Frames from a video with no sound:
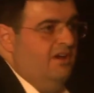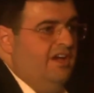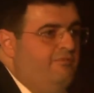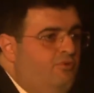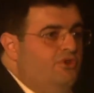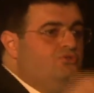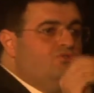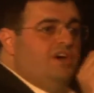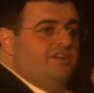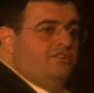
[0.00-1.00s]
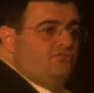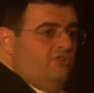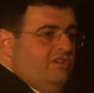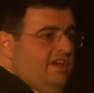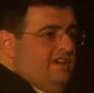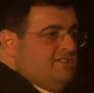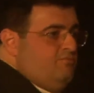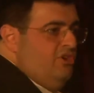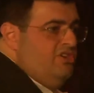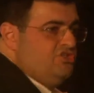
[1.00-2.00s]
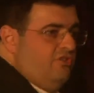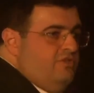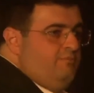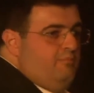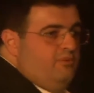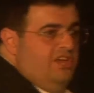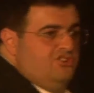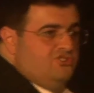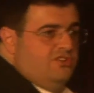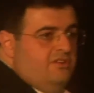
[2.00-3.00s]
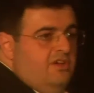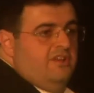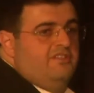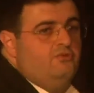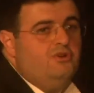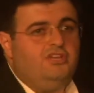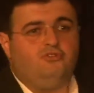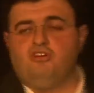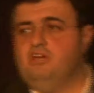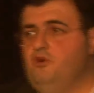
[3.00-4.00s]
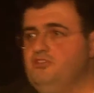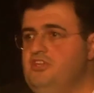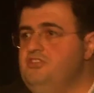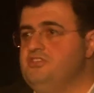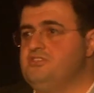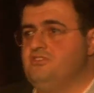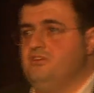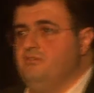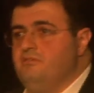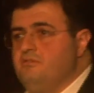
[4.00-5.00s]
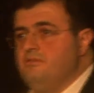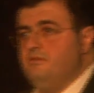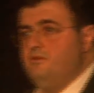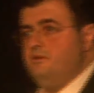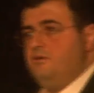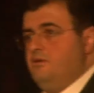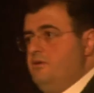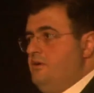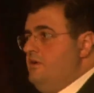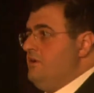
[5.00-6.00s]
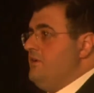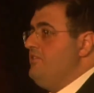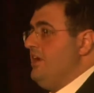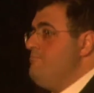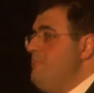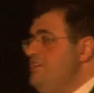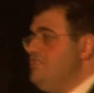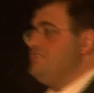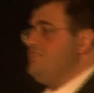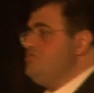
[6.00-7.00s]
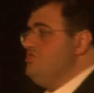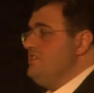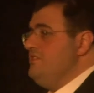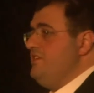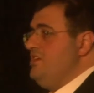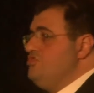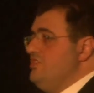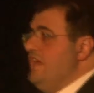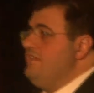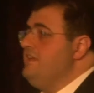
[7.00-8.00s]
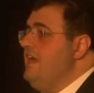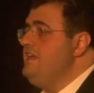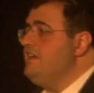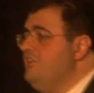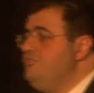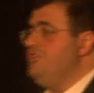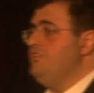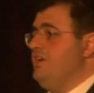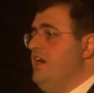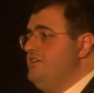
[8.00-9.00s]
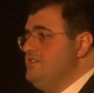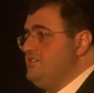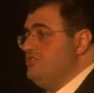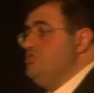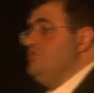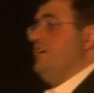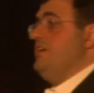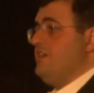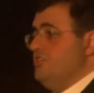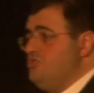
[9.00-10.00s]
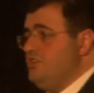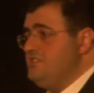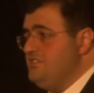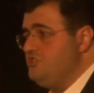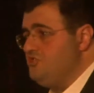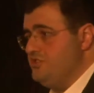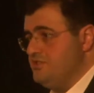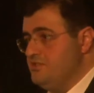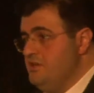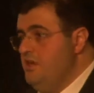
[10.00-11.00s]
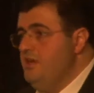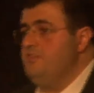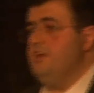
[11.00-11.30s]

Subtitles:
If we want to target only a small niche of the population, then we're not talking about an industry. There are many restrictions in the region, and in any country there are restrictions. There are cultural restrictions. There